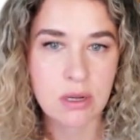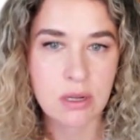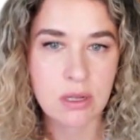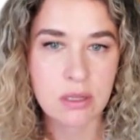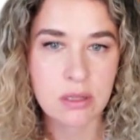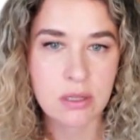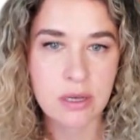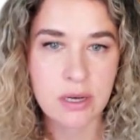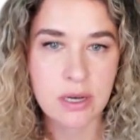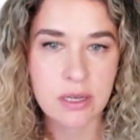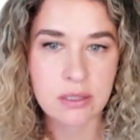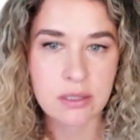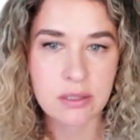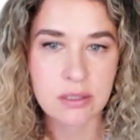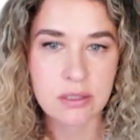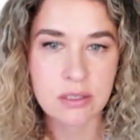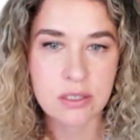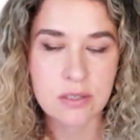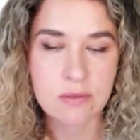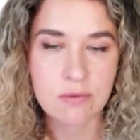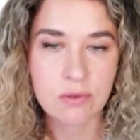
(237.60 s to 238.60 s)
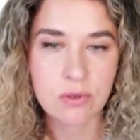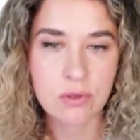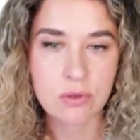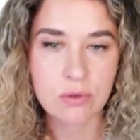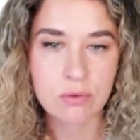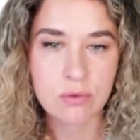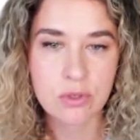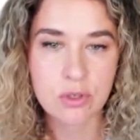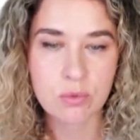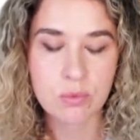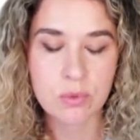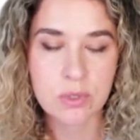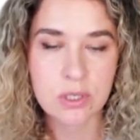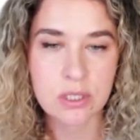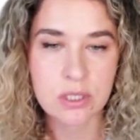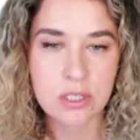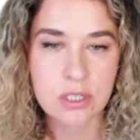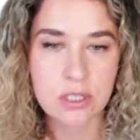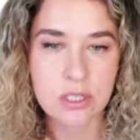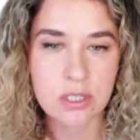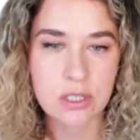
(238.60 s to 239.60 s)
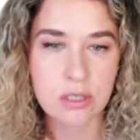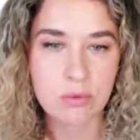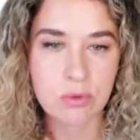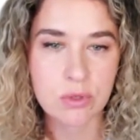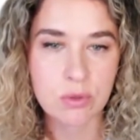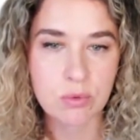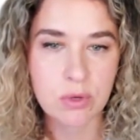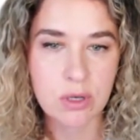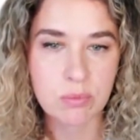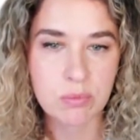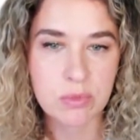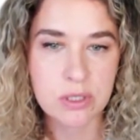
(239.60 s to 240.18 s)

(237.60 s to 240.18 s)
align this view so we can see what we're